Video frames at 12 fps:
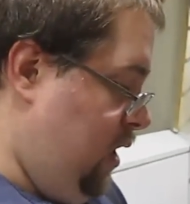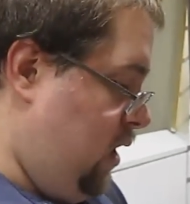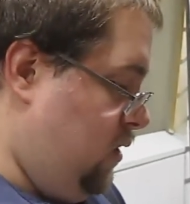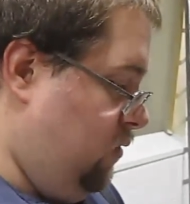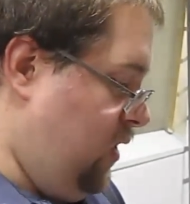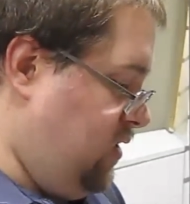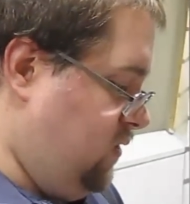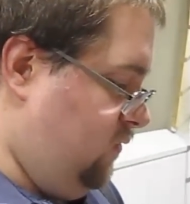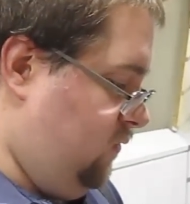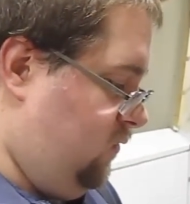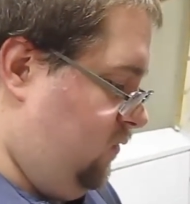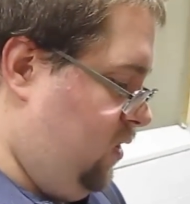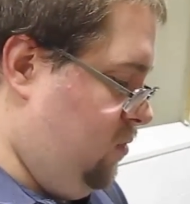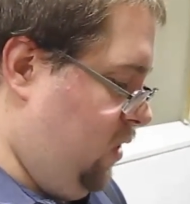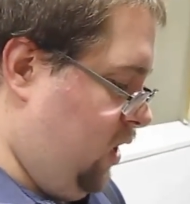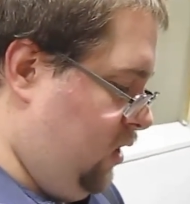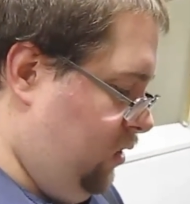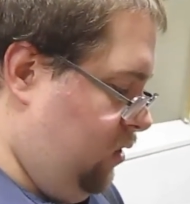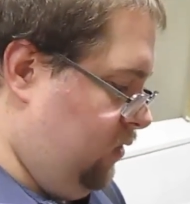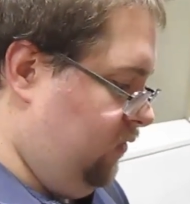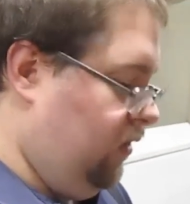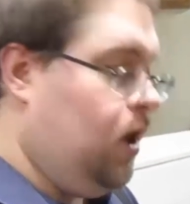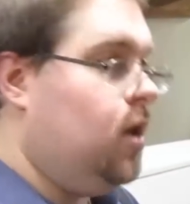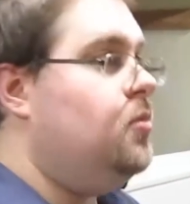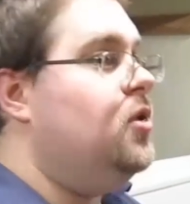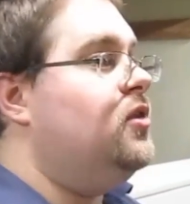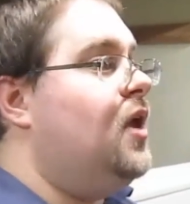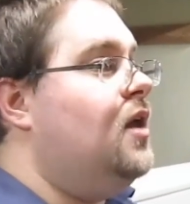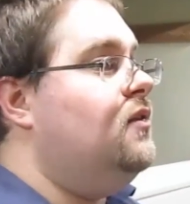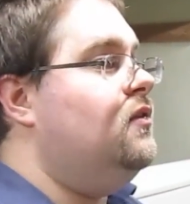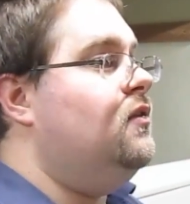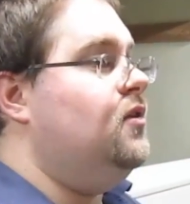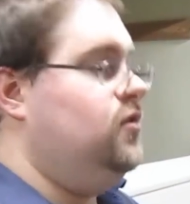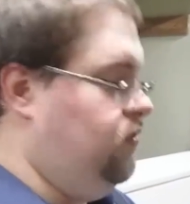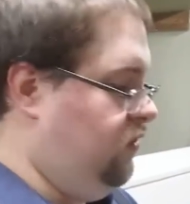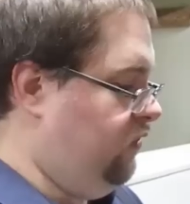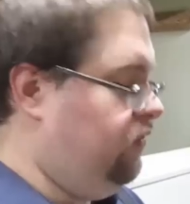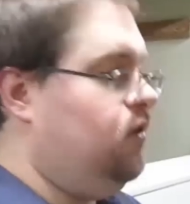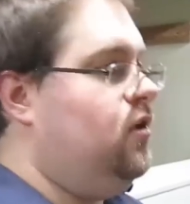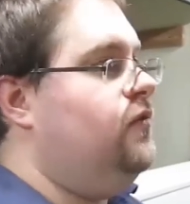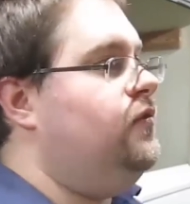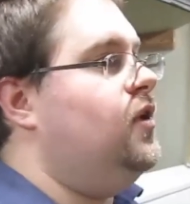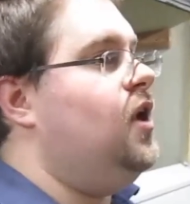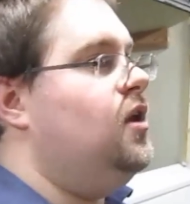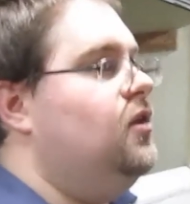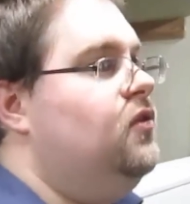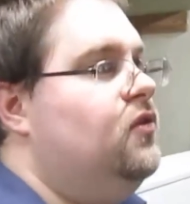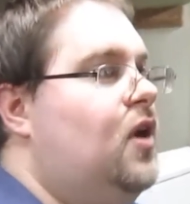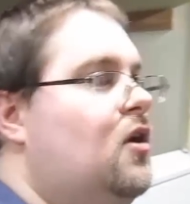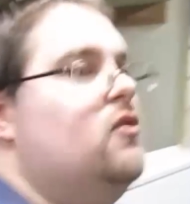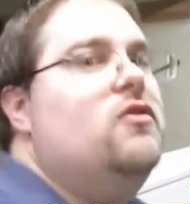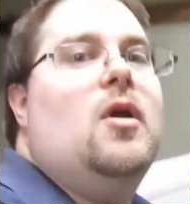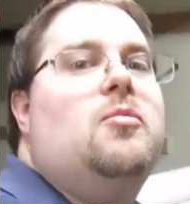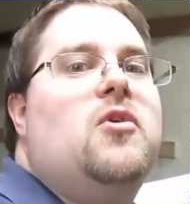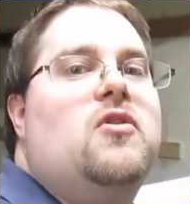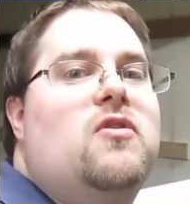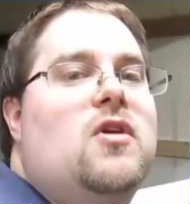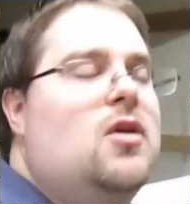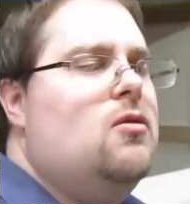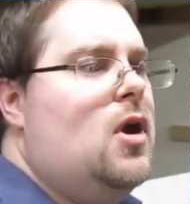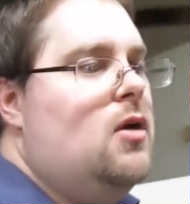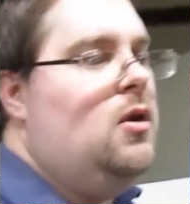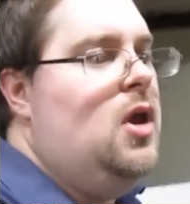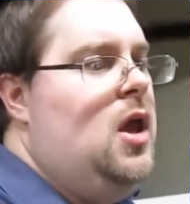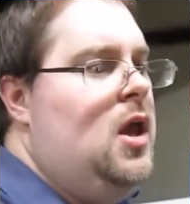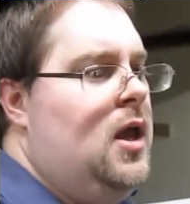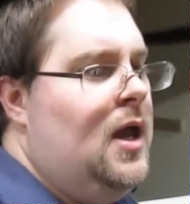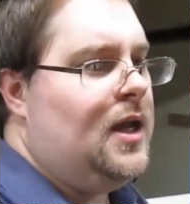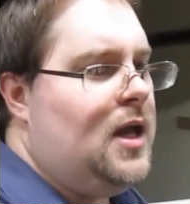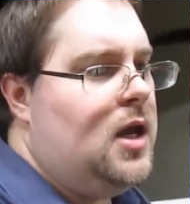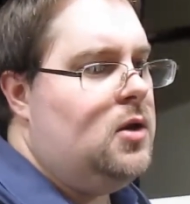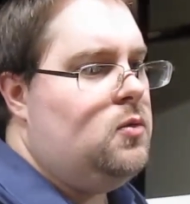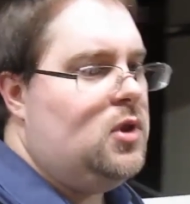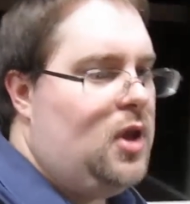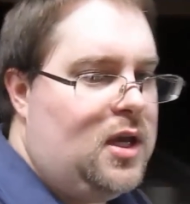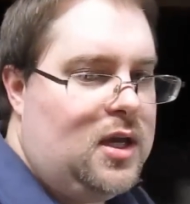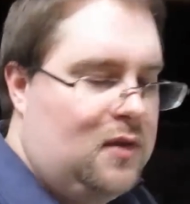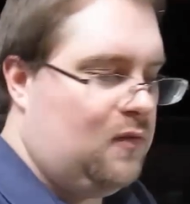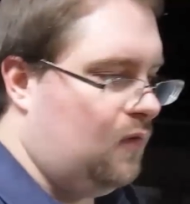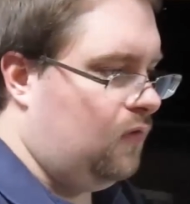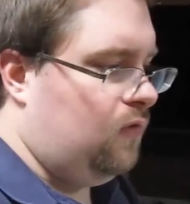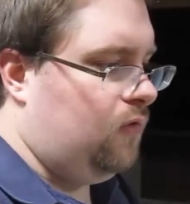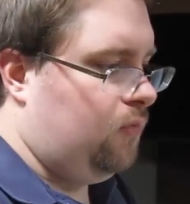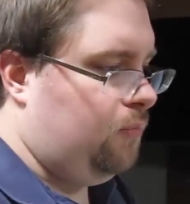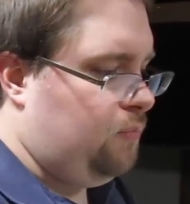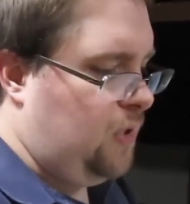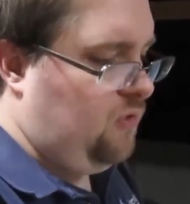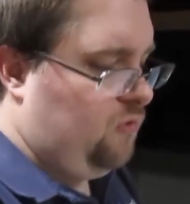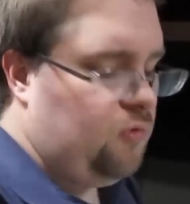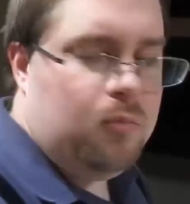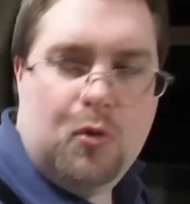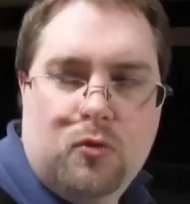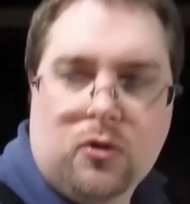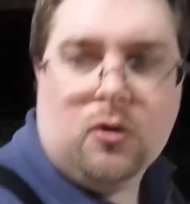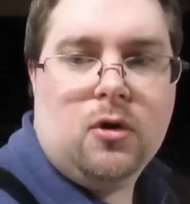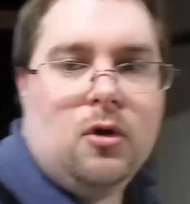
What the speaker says: I know that doesn't seem like a long time, but that's just enough to kind of stair-step this thing around. I kind of would like it to be smoother.